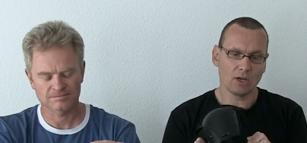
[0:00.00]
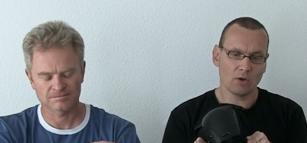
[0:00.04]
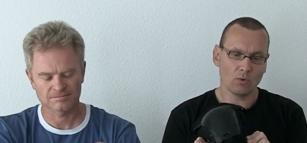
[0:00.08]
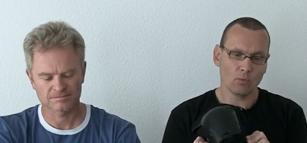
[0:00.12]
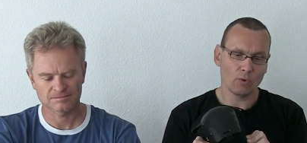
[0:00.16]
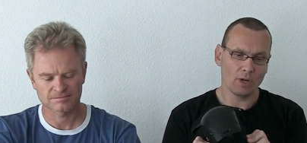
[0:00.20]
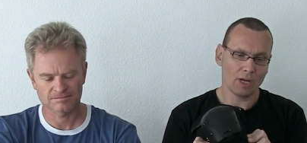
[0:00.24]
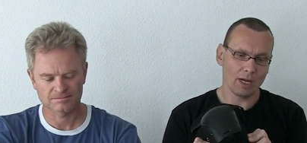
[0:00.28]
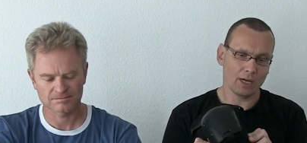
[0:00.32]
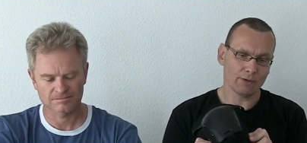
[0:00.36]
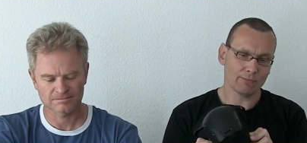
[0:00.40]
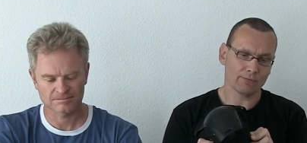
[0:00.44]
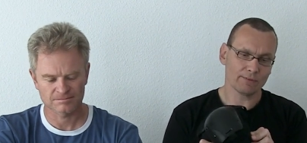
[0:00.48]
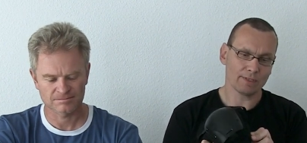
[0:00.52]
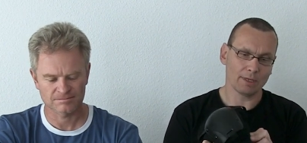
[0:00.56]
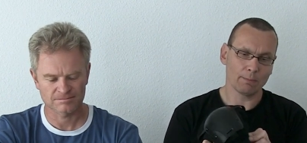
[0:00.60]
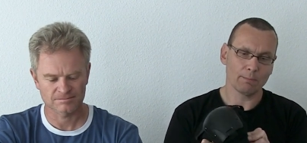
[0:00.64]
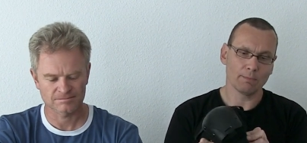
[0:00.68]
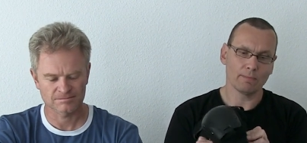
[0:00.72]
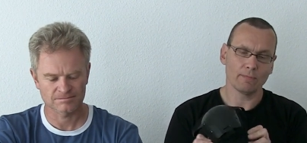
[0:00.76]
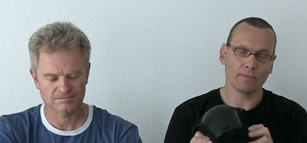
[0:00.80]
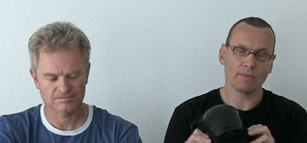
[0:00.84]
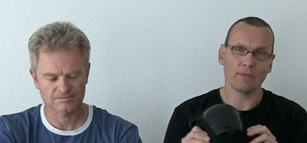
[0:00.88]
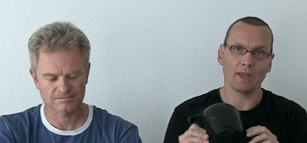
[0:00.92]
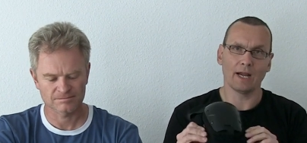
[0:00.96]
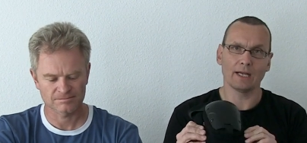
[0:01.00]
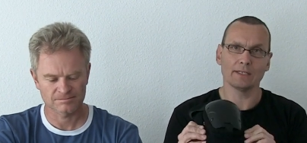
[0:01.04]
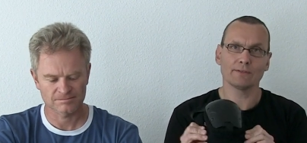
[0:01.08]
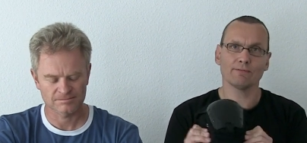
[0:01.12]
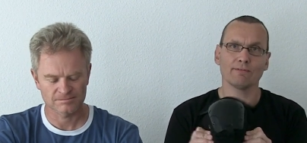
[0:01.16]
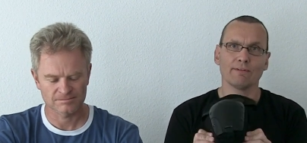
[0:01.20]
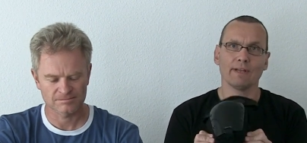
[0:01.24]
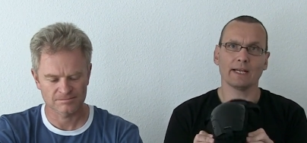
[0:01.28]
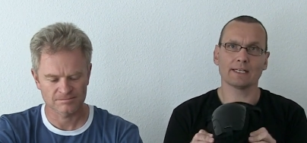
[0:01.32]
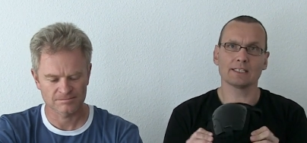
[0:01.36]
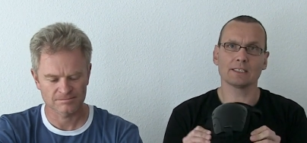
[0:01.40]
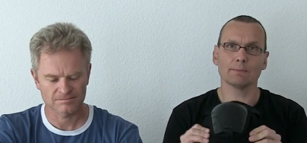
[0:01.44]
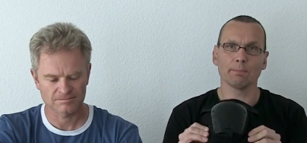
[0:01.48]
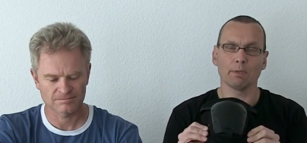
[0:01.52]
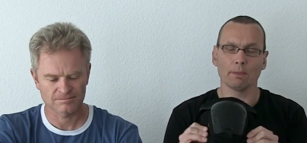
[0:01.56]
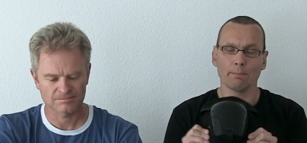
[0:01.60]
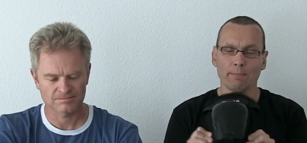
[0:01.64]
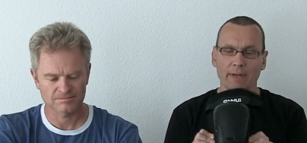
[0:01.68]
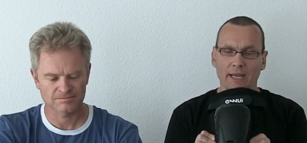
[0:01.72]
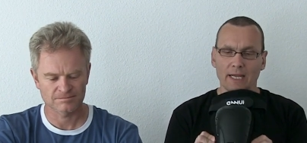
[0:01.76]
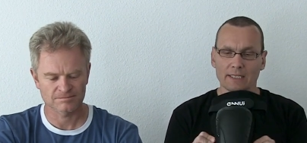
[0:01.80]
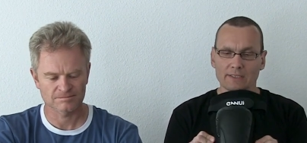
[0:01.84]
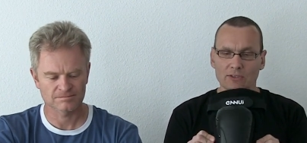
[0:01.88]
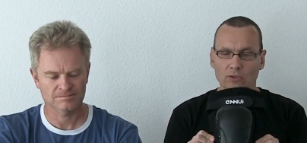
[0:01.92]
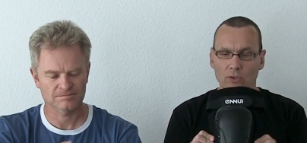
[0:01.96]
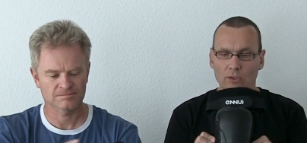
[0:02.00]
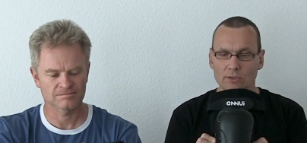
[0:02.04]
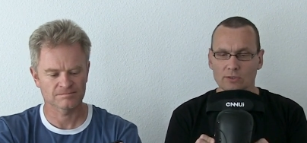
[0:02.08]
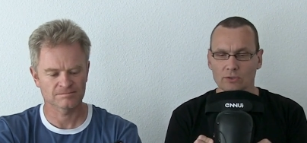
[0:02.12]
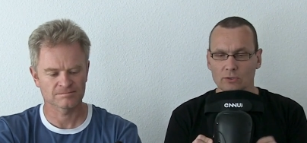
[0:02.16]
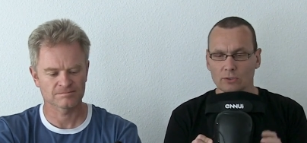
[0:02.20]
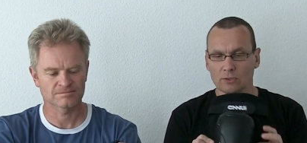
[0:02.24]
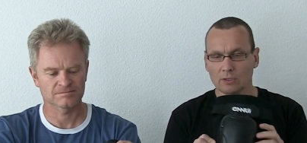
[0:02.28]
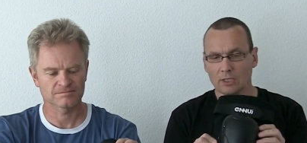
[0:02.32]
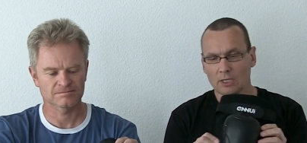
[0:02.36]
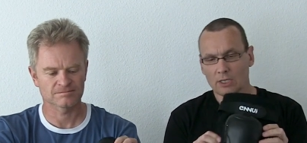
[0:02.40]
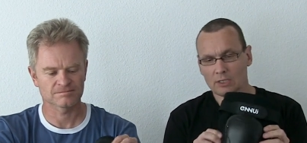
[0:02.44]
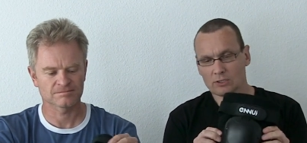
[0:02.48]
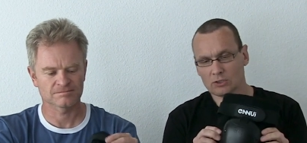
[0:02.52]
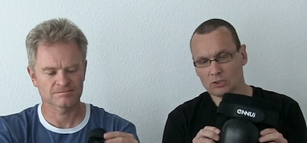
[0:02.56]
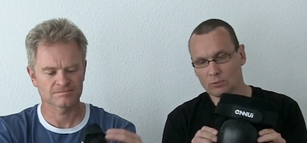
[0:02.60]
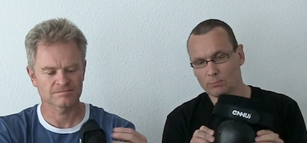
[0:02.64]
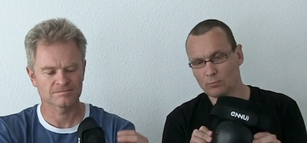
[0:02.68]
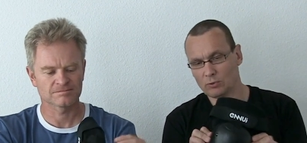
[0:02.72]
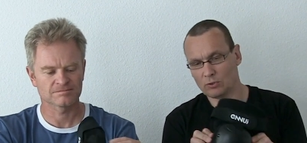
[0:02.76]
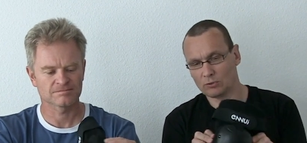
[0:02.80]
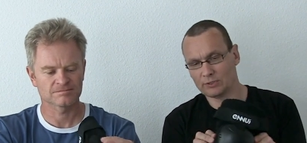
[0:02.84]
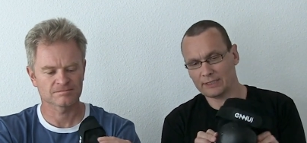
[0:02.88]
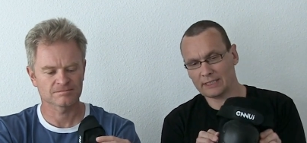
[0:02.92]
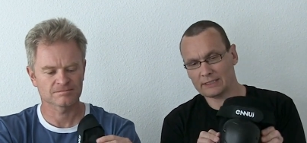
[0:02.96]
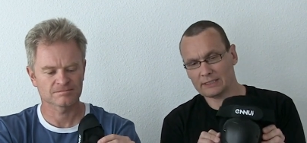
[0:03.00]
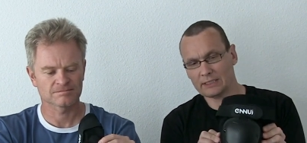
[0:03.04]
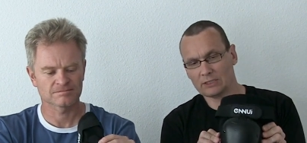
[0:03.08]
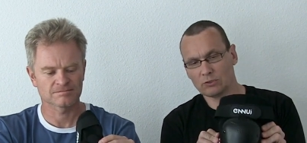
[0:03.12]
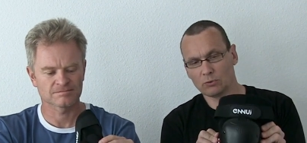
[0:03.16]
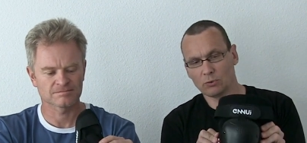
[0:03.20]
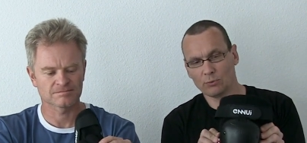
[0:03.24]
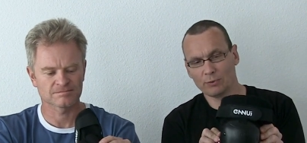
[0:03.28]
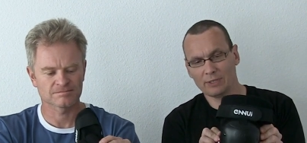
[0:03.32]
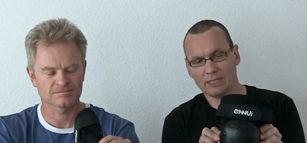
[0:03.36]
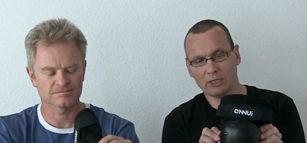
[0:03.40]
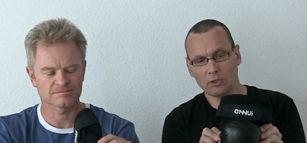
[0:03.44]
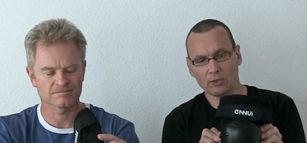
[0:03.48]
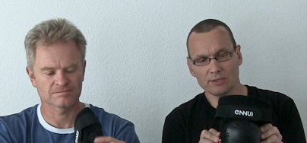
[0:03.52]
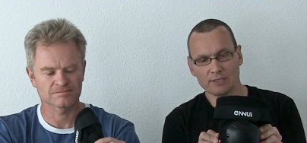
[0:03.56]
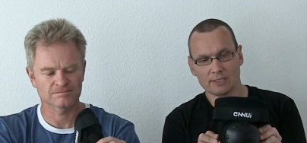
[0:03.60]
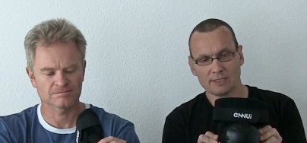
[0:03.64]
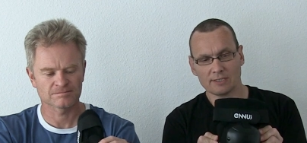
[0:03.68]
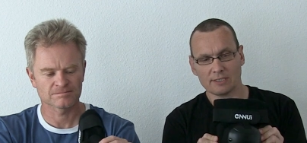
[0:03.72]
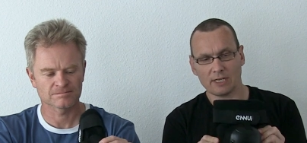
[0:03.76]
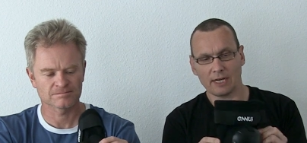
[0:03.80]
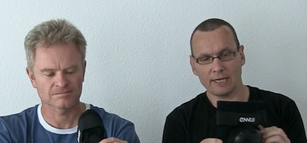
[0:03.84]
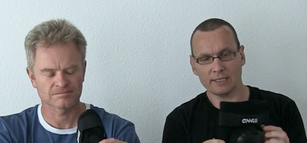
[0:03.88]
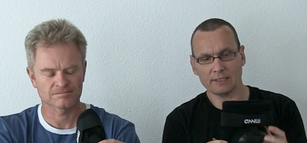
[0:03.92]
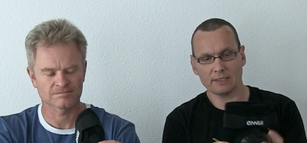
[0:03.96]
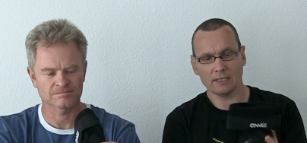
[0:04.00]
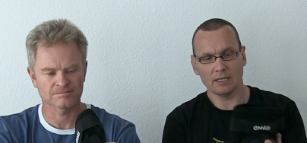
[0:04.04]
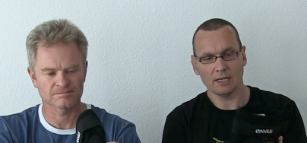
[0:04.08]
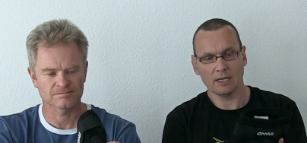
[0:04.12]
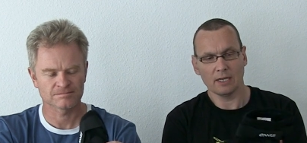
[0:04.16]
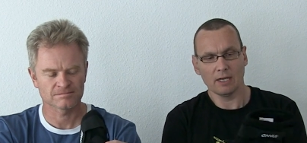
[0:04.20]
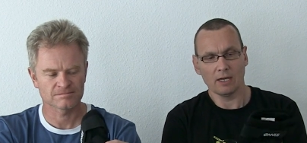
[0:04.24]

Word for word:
Speaker 1: we have some nice flexible pads also, so protecting you really on the side.